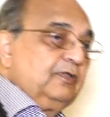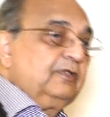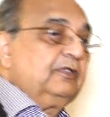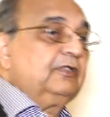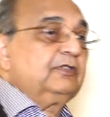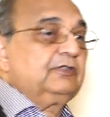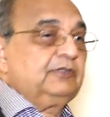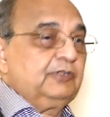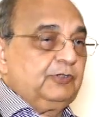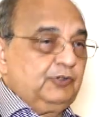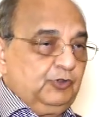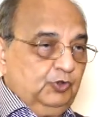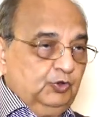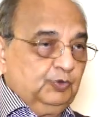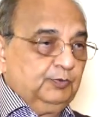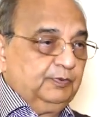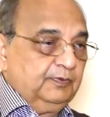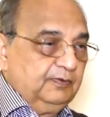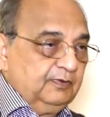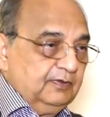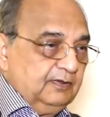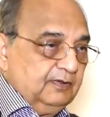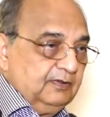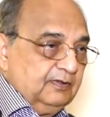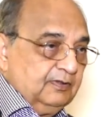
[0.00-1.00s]
got the tube
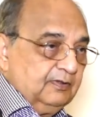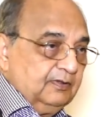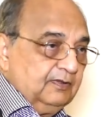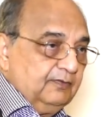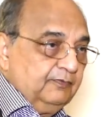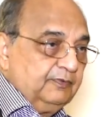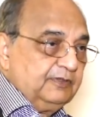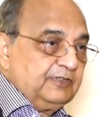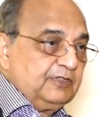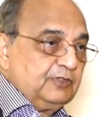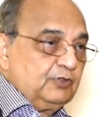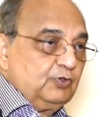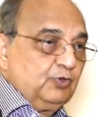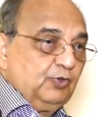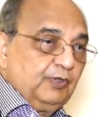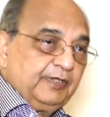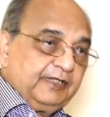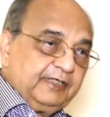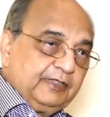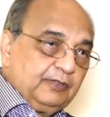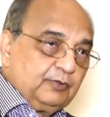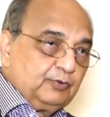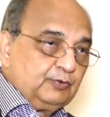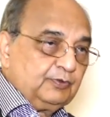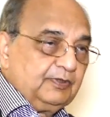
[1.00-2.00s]
which is
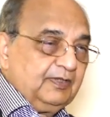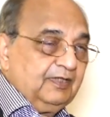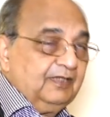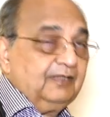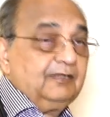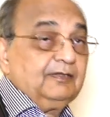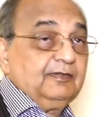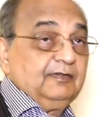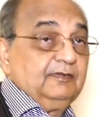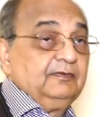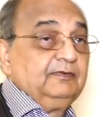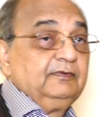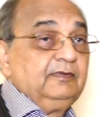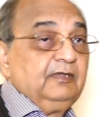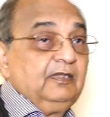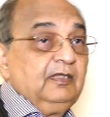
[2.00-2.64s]
going into the lung.